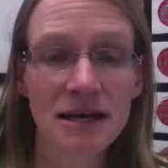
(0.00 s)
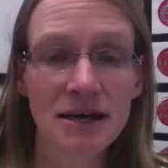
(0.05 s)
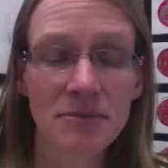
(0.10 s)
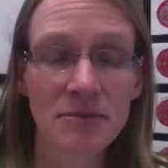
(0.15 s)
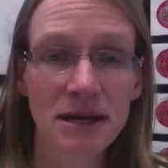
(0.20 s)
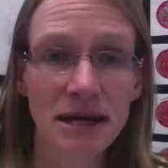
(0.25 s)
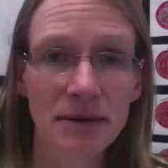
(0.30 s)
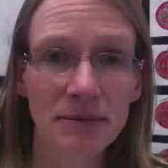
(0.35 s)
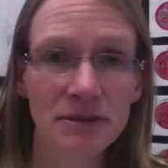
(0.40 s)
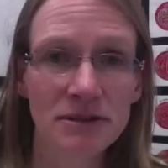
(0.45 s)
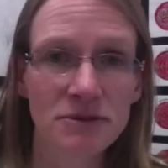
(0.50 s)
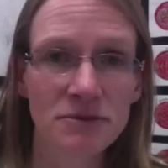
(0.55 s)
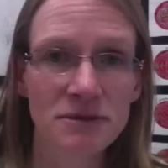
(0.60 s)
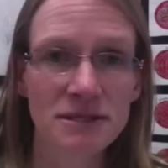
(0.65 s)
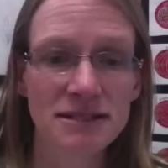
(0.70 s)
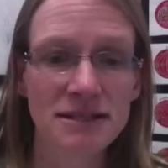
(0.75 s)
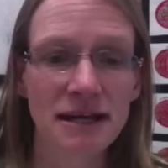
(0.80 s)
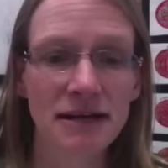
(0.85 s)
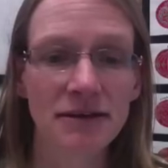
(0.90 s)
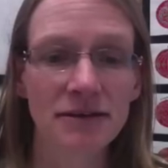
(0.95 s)
be able to
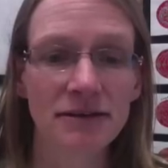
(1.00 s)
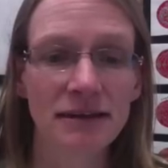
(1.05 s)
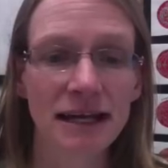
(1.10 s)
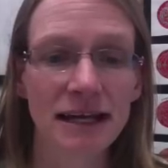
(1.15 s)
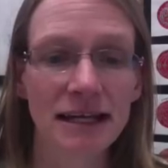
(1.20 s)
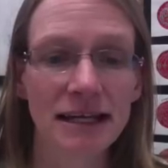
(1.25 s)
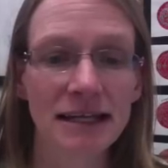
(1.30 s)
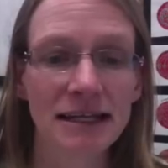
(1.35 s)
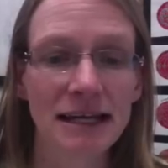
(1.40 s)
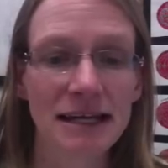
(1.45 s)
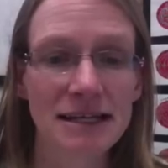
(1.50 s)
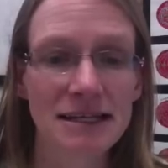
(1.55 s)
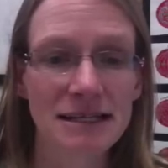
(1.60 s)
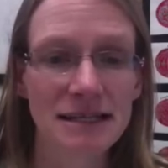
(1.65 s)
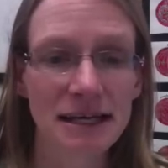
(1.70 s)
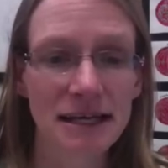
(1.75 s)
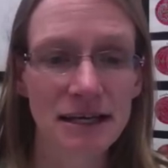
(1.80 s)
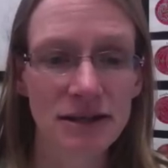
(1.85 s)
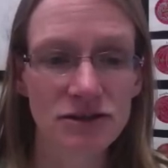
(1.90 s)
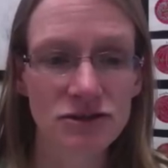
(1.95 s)
recycle that
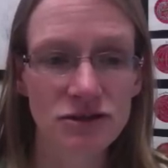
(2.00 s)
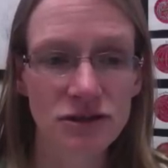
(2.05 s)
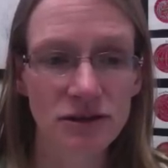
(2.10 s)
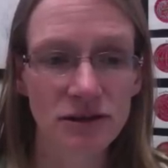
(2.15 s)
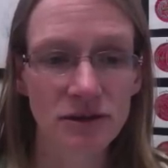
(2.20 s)
NADH so